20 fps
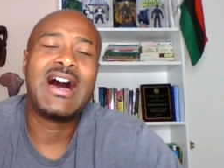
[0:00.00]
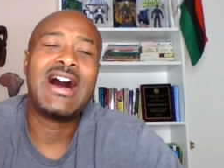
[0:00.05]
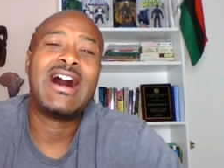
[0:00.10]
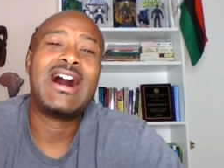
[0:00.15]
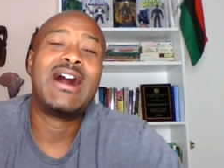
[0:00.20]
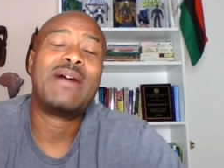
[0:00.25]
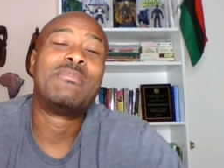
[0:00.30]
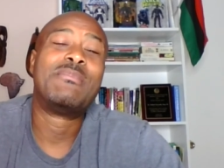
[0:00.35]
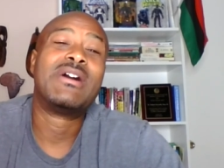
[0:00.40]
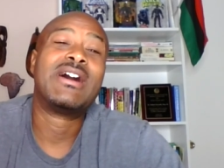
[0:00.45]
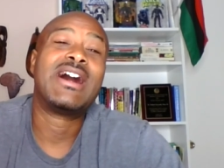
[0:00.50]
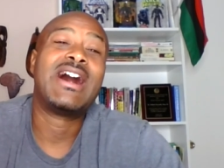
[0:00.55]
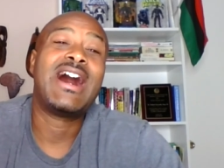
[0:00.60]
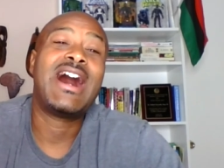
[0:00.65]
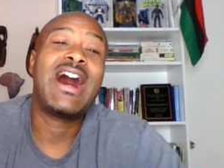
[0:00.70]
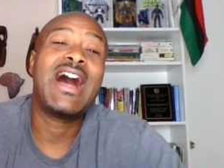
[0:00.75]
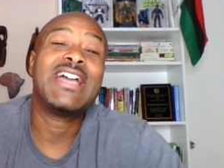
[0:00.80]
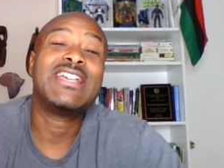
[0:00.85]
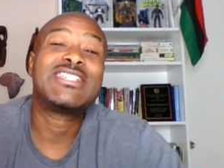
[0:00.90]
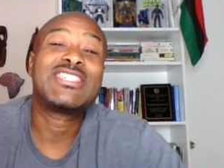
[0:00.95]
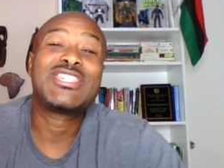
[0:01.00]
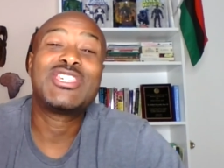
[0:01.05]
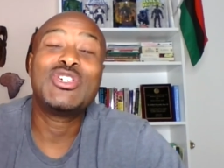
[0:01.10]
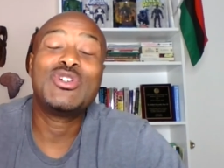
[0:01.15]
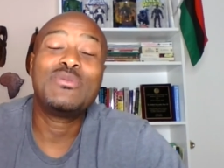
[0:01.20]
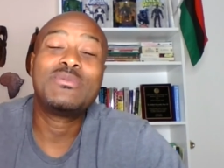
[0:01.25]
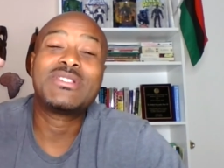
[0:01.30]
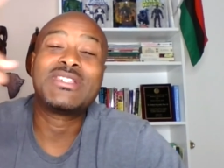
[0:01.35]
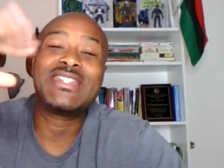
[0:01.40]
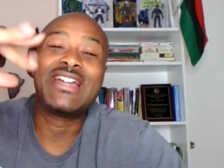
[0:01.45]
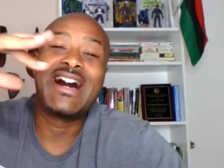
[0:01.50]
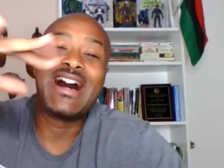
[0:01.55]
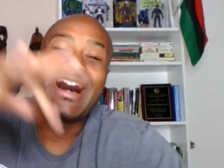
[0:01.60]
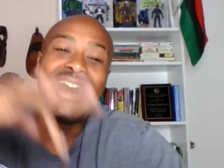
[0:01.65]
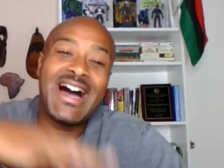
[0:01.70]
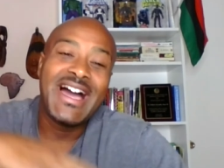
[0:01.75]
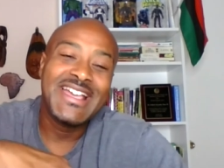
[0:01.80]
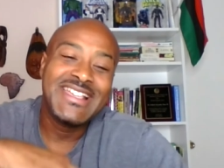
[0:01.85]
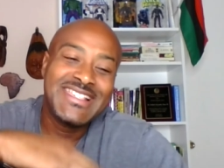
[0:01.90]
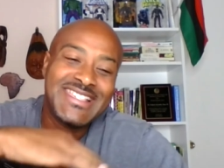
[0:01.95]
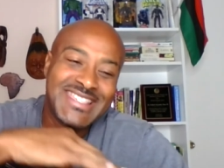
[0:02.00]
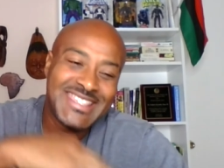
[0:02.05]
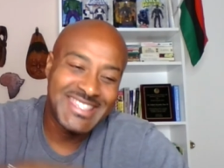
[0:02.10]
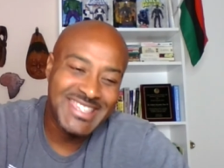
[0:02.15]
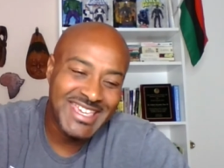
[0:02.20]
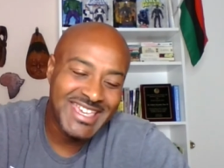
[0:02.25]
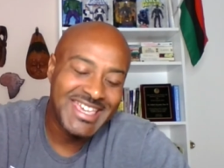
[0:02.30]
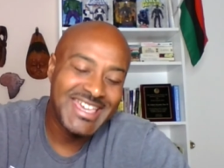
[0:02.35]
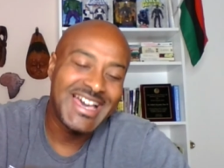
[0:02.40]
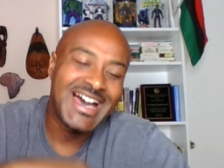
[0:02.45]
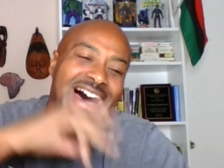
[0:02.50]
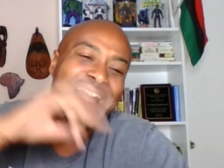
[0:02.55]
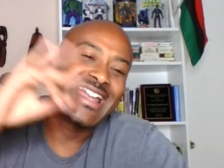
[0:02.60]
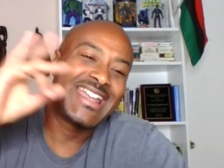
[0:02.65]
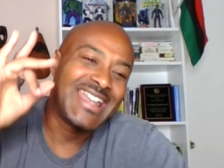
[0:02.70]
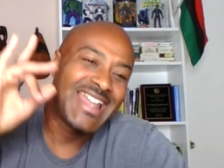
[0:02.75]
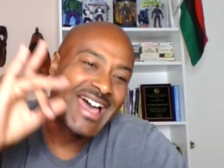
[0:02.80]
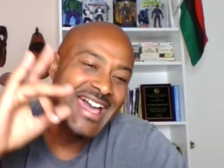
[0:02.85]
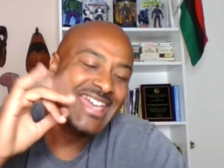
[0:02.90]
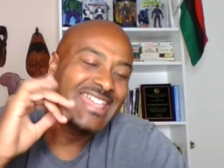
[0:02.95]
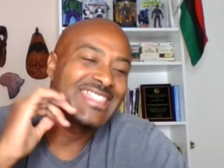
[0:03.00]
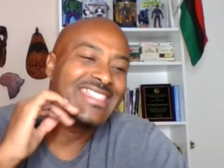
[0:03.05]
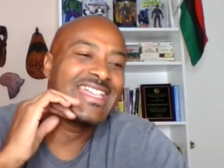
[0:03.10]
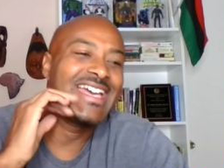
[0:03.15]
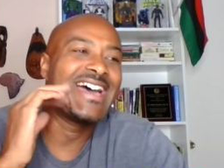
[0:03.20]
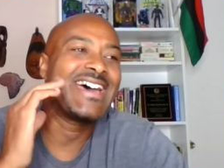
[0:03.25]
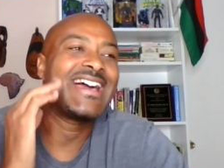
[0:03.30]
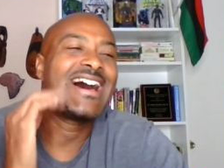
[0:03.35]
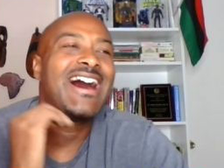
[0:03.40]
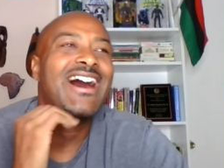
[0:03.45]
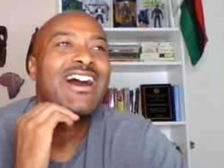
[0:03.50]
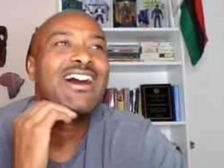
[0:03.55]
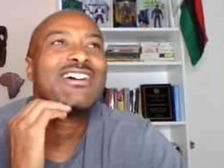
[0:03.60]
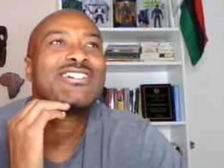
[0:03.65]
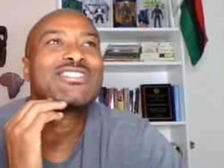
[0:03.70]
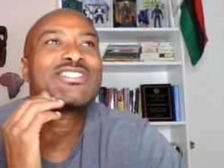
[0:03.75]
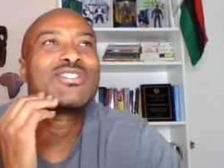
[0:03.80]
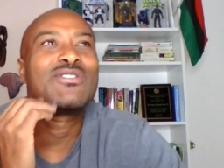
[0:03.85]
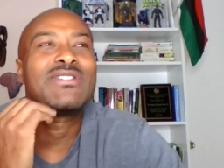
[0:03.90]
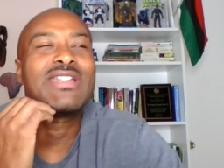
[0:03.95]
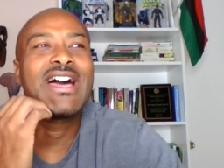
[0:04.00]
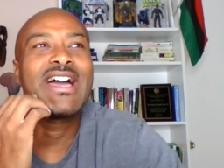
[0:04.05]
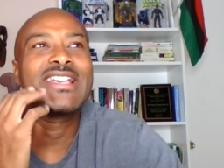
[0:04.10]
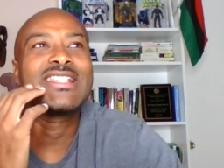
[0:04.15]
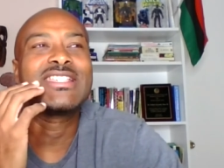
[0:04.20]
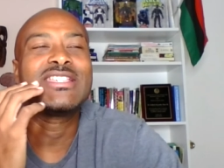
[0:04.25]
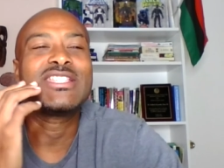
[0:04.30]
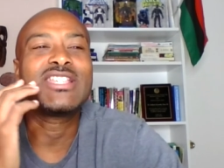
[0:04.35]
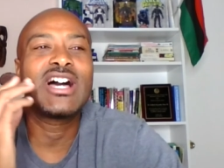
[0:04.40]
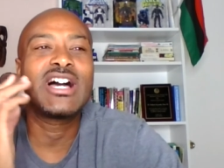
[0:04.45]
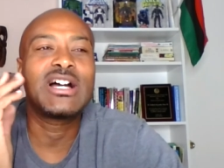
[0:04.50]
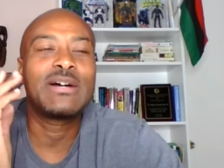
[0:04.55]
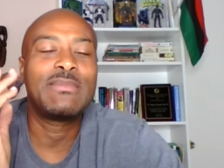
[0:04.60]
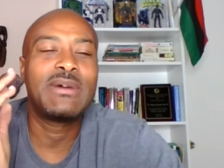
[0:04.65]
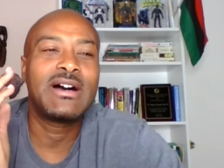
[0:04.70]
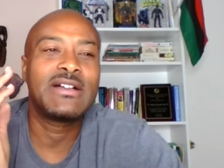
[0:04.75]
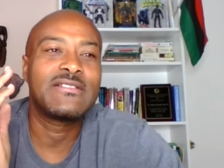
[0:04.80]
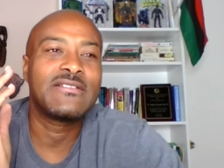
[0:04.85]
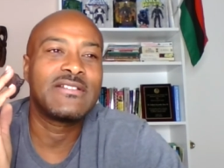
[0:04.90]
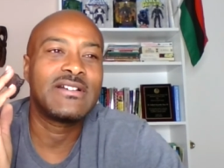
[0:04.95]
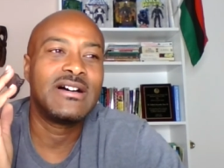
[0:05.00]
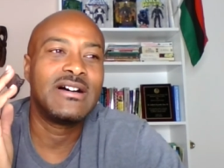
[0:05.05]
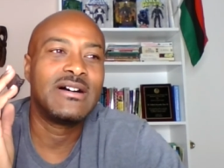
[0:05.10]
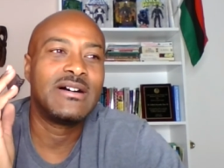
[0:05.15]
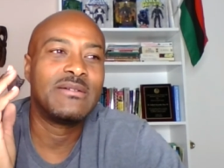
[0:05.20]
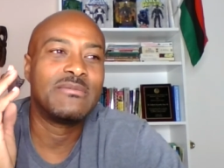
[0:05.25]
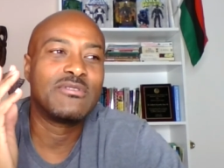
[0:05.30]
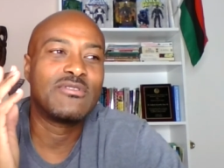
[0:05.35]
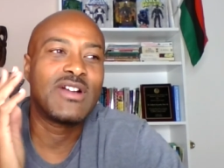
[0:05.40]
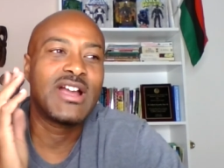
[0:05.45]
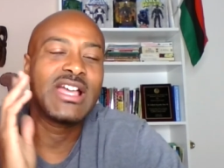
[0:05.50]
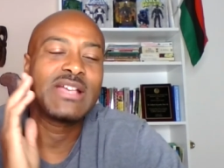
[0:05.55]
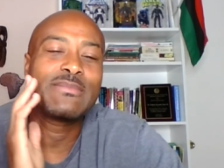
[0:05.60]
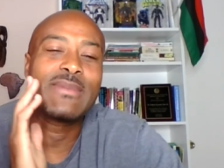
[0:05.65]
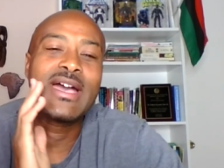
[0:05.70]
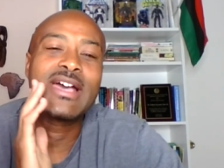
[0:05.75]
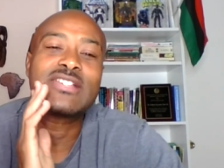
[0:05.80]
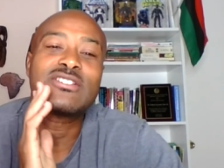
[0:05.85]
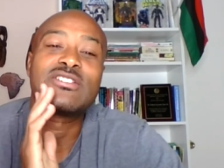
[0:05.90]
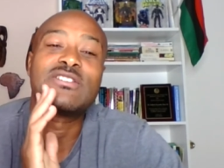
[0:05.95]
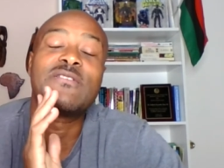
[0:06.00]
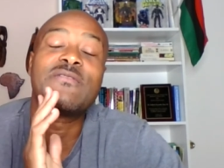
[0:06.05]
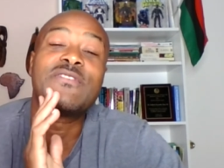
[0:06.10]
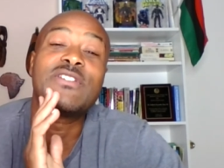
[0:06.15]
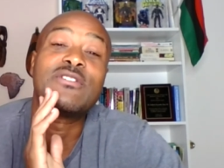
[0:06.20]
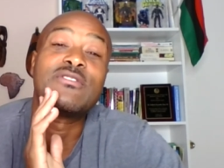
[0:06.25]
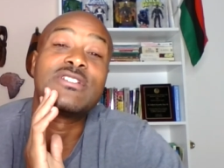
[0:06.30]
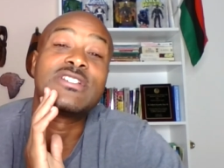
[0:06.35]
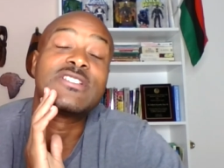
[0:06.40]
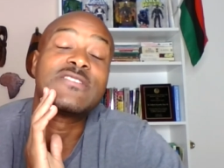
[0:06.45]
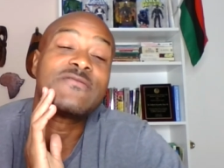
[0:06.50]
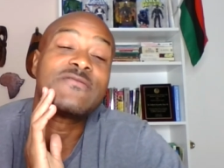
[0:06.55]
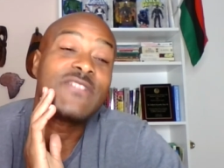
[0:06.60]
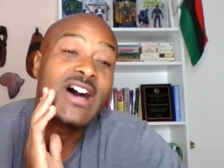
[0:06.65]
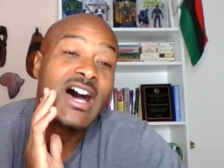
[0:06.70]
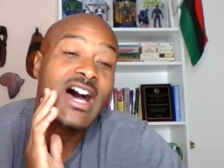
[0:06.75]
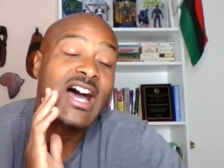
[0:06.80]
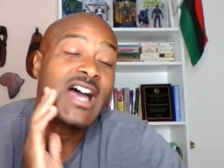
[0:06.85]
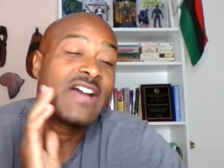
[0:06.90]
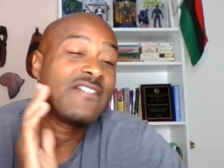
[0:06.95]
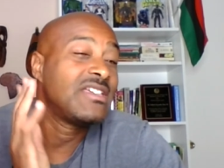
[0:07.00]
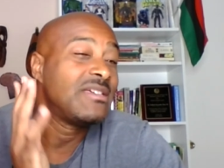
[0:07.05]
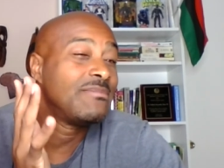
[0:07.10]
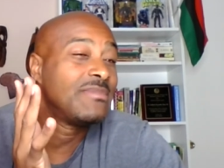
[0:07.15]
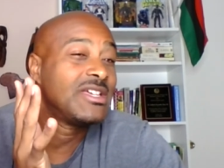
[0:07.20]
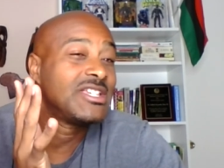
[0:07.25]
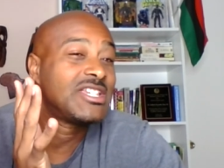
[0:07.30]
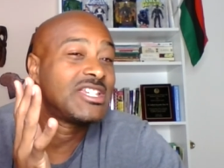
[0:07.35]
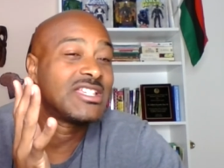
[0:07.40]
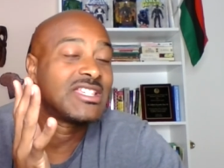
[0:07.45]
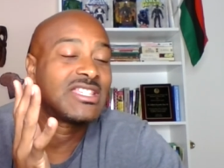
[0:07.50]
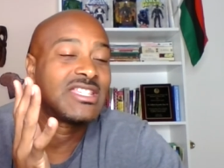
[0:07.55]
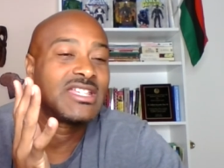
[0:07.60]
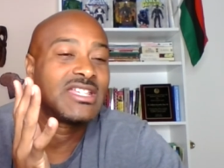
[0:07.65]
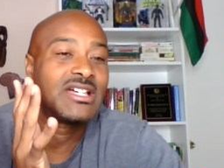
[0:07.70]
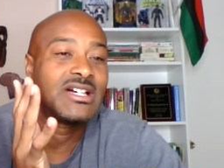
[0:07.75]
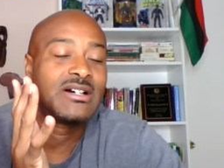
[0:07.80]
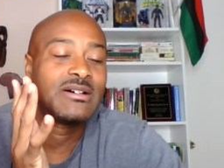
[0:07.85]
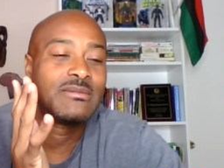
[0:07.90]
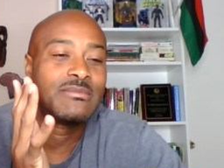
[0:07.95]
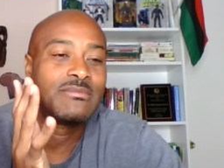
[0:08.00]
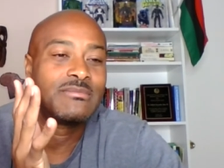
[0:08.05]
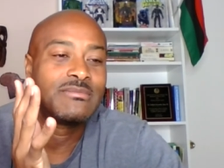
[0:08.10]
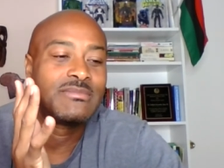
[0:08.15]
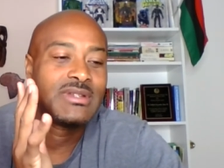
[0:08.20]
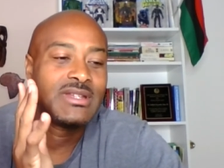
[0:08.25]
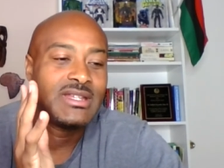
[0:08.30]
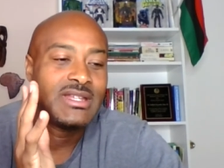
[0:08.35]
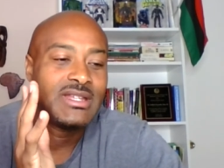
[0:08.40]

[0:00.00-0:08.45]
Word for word: I'm a ice cubes in the iced tea. I like that. I also like he talking about um, Grandmaster and the Furious Five. He mentions um,